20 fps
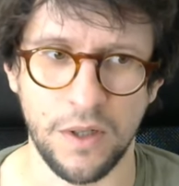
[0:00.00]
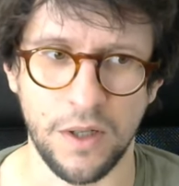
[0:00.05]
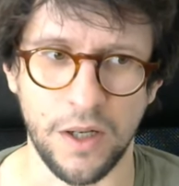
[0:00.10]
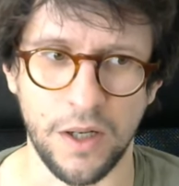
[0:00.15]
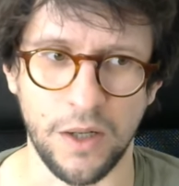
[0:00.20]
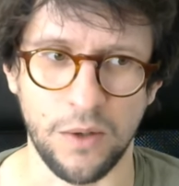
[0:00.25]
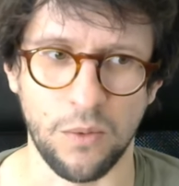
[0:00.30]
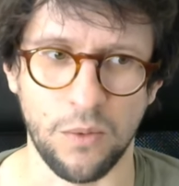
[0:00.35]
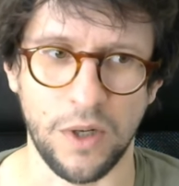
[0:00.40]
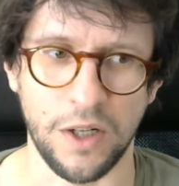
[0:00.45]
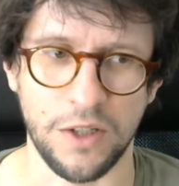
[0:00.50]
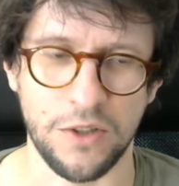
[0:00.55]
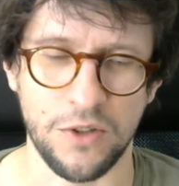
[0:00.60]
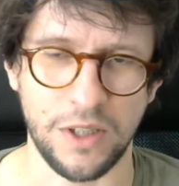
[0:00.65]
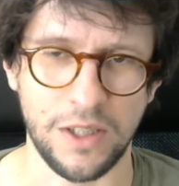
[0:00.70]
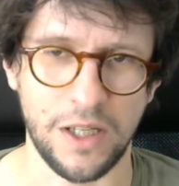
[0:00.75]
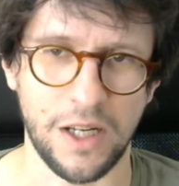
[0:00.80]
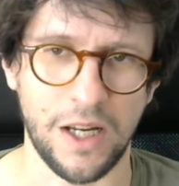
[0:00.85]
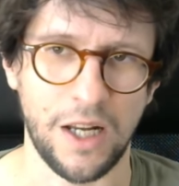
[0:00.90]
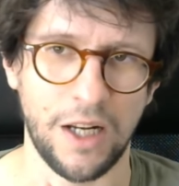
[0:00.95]
And what a
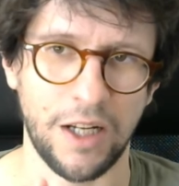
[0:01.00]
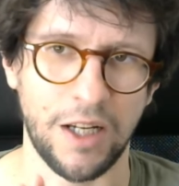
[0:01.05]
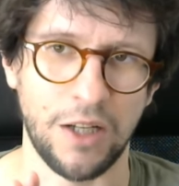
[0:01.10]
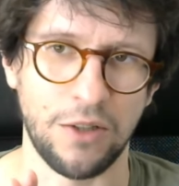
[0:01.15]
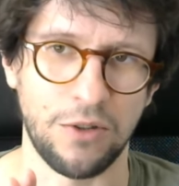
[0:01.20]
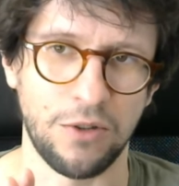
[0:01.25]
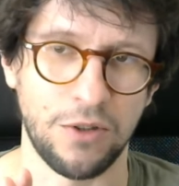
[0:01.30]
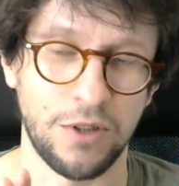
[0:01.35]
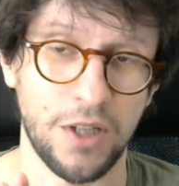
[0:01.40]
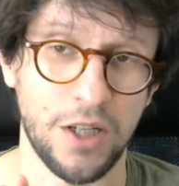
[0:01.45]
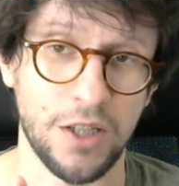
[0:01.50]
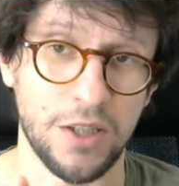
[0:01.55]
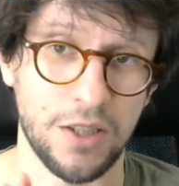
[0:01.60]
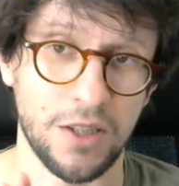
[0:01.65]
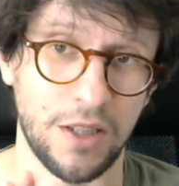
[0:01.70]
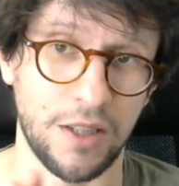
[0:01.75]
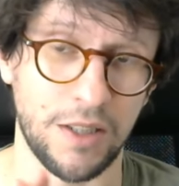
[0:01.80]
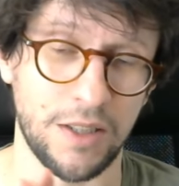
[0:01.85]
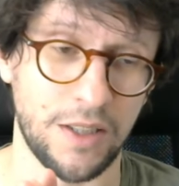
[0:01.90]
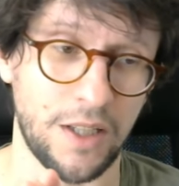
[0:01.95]
tracking allocator does
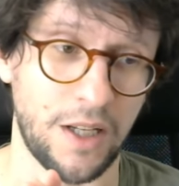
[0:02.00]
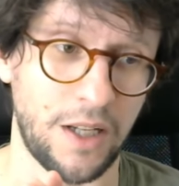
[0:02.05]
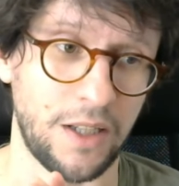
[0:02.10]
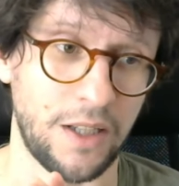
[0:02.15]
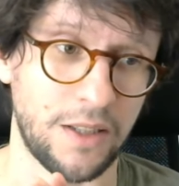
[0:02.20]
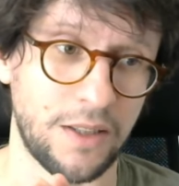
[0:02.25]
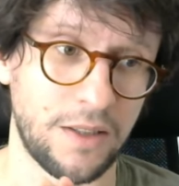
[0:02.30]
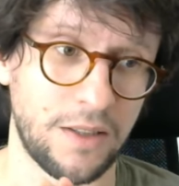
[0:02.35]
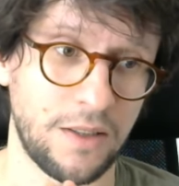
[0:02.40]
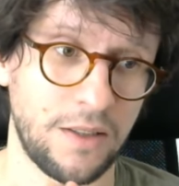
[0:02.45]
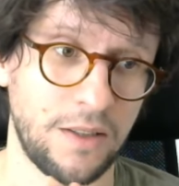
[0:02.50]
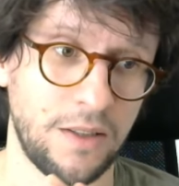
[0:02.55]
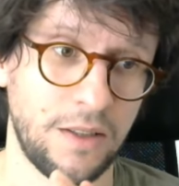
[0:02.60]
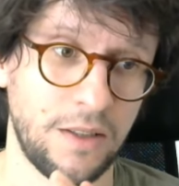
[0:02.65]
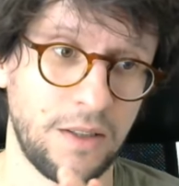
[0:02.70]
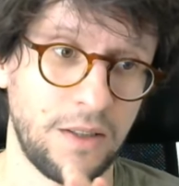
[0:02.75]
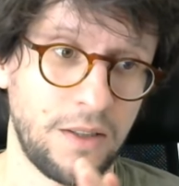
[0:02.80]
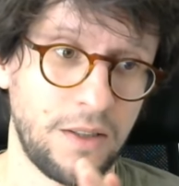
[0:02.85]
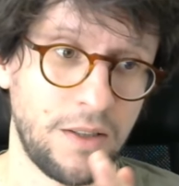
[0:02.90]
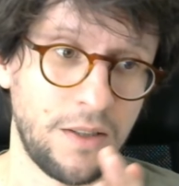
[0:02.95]
is that it
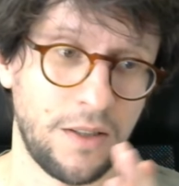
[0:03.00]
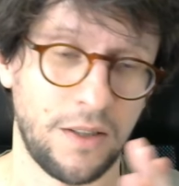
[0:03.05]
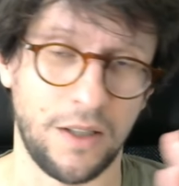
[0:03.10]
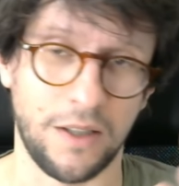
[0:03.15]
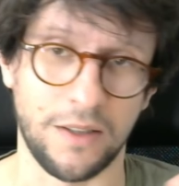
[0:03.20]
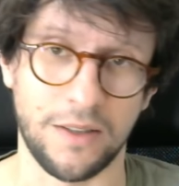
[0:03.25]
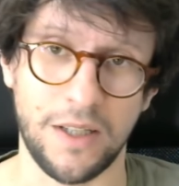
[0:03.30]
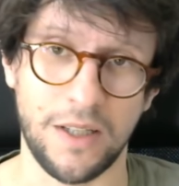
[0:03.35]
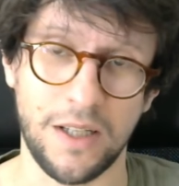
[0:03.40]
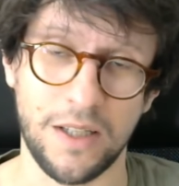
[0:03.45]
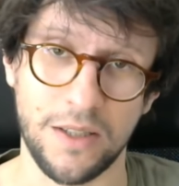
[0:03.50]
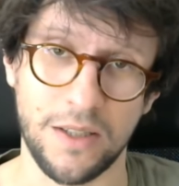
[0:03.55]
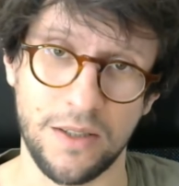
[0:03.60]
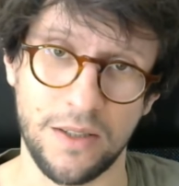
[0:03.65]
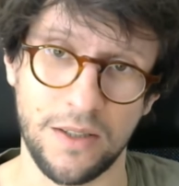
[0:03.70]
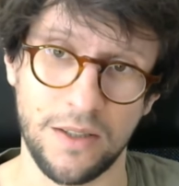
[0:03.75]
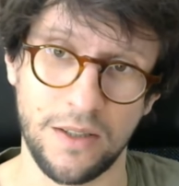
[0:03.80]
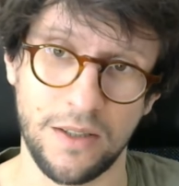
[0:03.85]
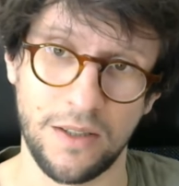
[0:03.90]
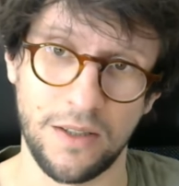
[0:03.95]

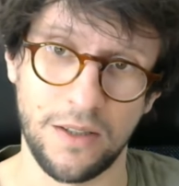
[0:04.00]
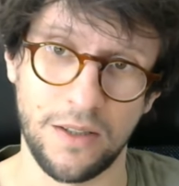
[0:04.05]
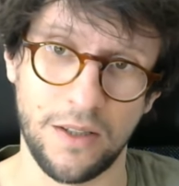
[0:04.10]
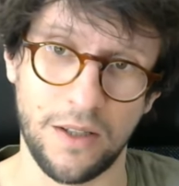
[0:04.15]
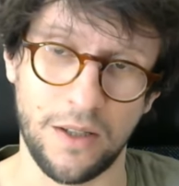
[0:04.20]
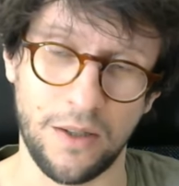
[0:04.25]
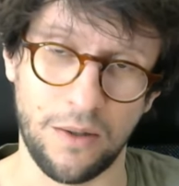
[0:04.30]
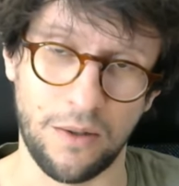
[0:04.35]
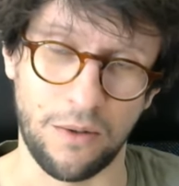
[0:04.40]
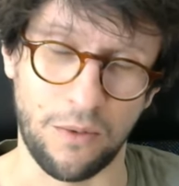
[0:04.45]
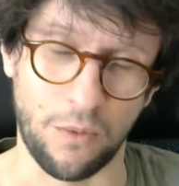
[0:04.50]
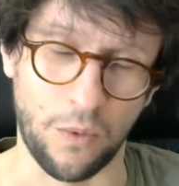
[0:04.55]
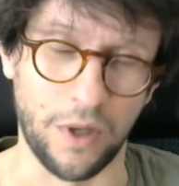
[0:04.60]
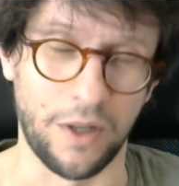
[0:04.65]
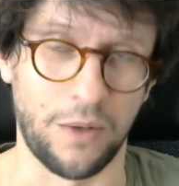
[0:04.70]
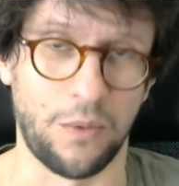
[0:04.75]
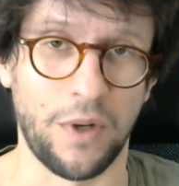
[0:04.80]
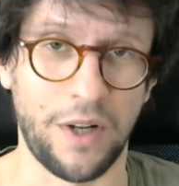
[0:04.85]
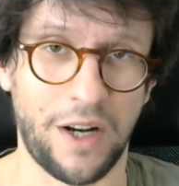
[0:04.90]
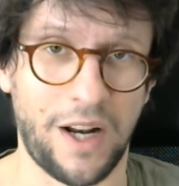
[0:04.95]
takes,
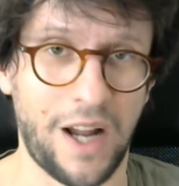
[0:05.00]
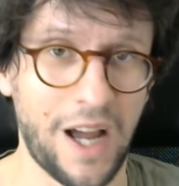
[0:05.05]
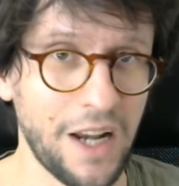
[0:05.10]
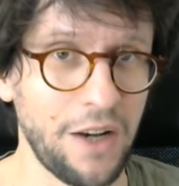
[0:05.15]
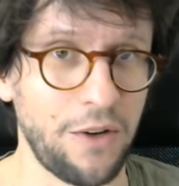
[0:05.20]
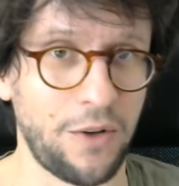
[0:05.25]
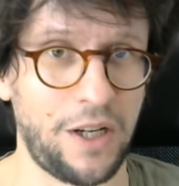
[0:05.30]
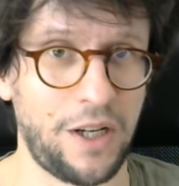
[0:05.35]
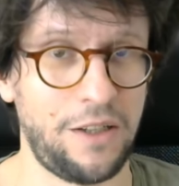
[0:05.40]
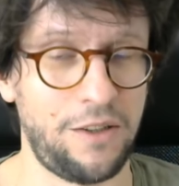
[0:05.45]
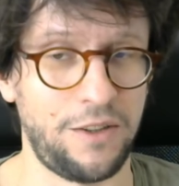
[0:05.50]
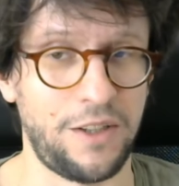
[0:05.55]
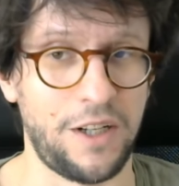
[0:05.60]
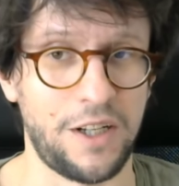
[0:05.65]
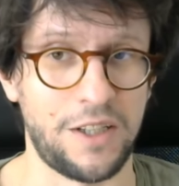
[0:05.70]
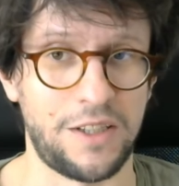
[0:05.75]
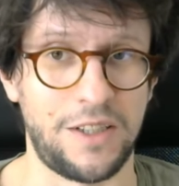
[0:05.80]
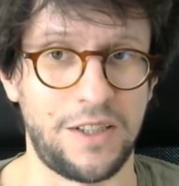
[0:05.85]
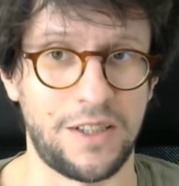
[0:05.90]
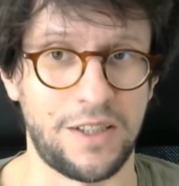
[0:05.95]
what an allocator
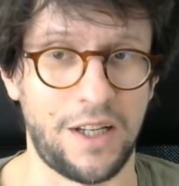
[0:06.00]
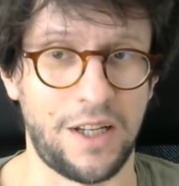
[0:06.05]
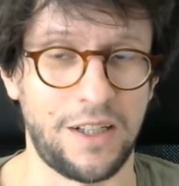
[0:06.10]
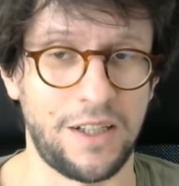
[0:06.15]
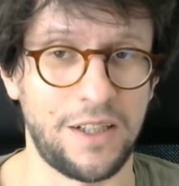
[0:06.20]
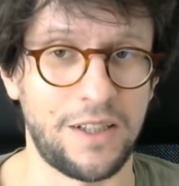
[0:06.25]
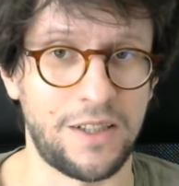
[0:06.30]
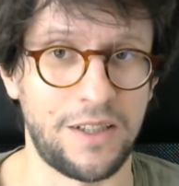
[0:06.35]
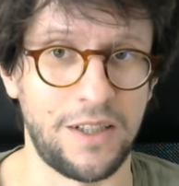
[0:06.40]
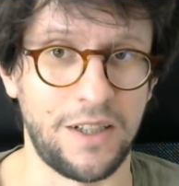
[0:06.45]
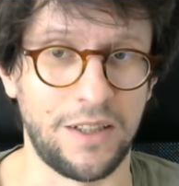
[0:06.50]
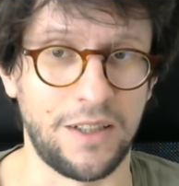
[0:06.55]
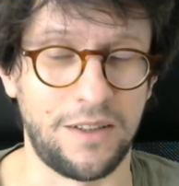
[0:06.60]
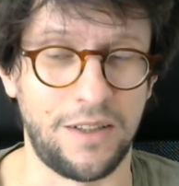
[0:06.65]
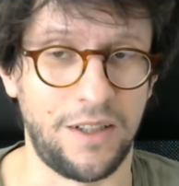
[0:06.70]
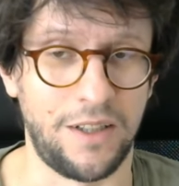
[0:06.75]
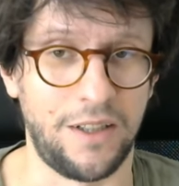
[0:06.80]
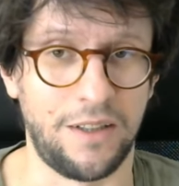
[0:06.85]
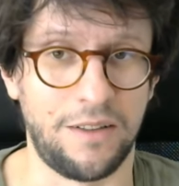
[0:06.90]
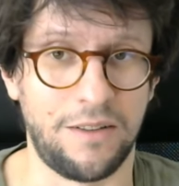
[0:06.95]
does is that
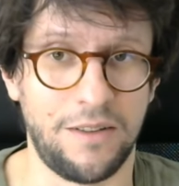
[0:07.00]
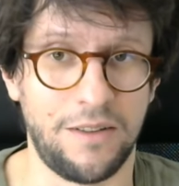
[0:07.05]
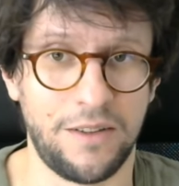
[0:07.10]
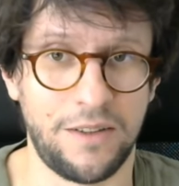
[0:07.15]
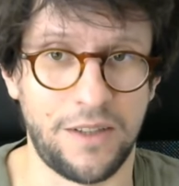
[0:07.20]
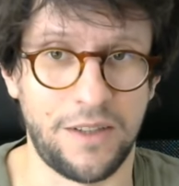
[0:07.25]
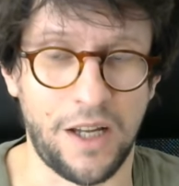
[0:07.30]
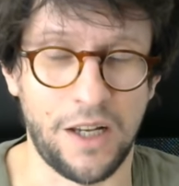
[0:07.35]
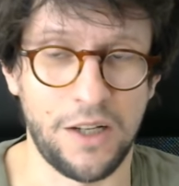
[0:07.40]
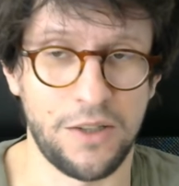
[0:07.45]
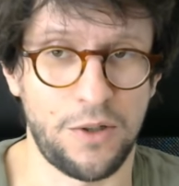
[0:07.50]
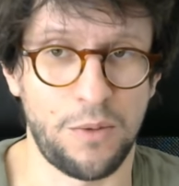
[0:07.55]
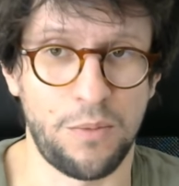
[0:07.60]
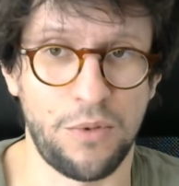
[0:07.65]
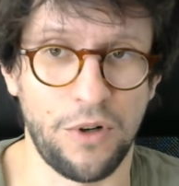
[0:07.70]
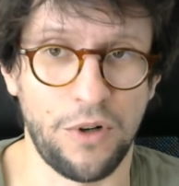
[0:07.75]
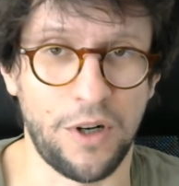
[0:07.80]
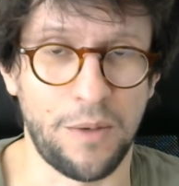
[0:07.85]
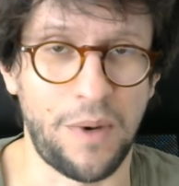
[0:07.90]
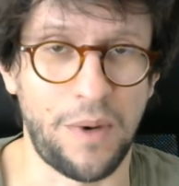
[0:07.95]
it tells our
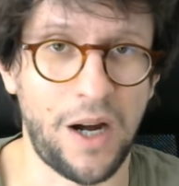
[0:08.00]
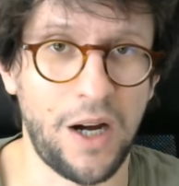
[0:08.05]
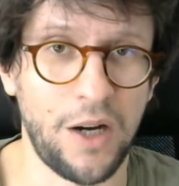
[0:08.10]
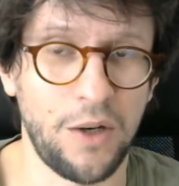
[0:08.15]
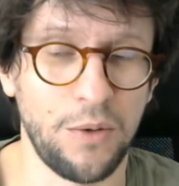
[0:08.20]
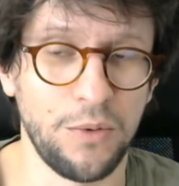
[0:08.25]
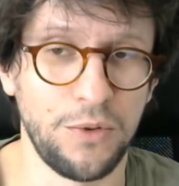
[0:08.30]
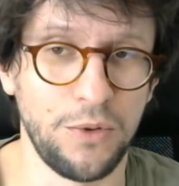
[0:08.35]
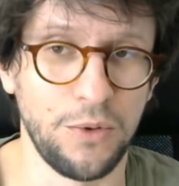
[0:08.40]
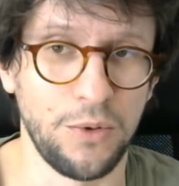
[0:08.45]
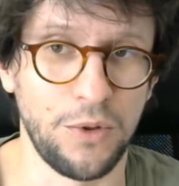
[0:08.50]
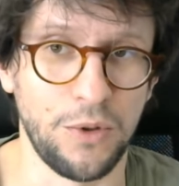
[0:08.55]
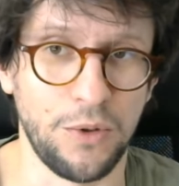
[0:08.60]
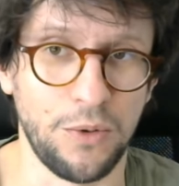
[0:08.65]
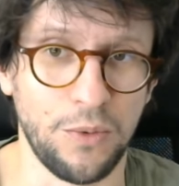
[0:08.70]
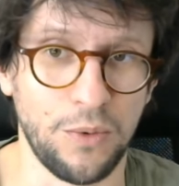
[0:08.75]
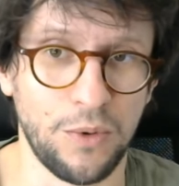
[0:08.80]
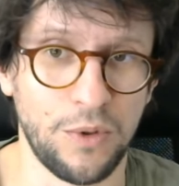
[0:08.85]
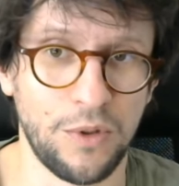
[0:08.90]
program how do you